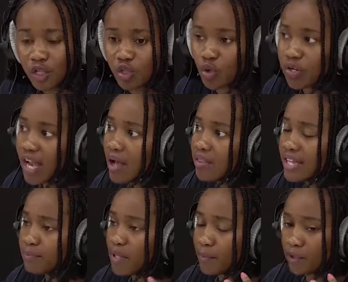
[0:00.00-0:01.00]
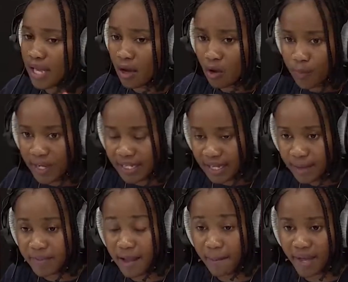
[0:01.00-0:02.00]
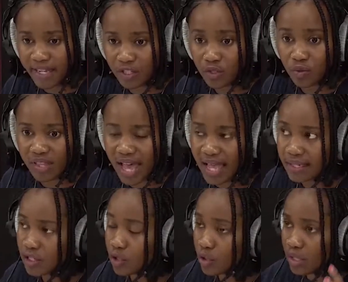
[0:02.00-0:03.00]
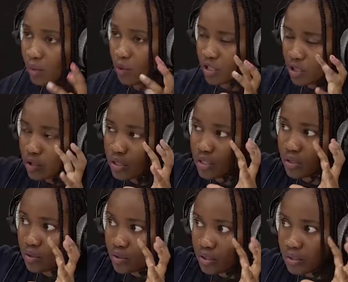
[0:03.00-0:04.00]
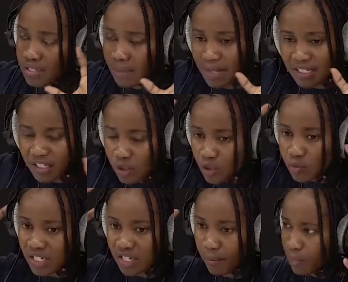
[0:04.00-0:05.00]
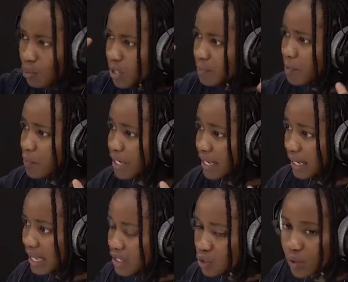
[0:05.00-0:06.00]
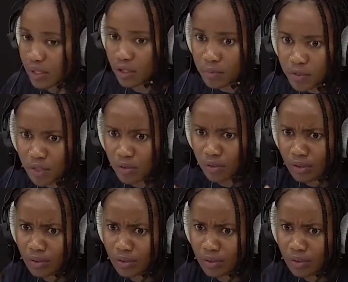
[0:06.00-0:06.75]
So now that people are opening up their minds to that, you know, because, you know, Zamani, it used to be a taboo and people are like, to adopt, you know.